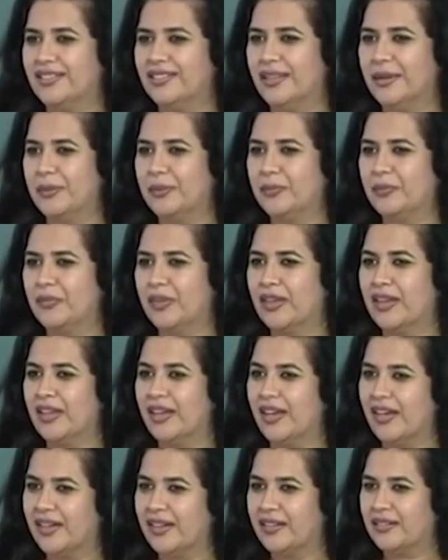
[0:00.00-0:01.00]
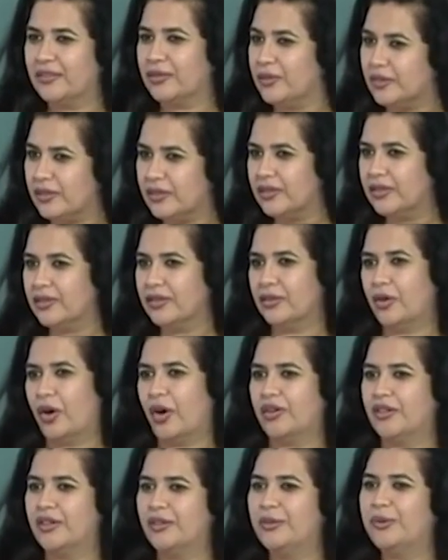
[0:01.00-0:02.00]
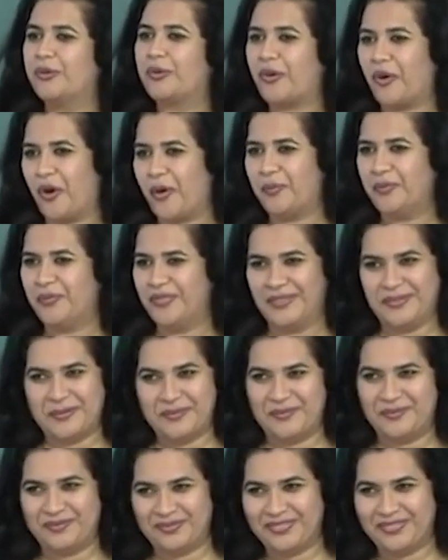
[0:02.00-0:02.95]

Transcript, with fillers: them in order to rob them.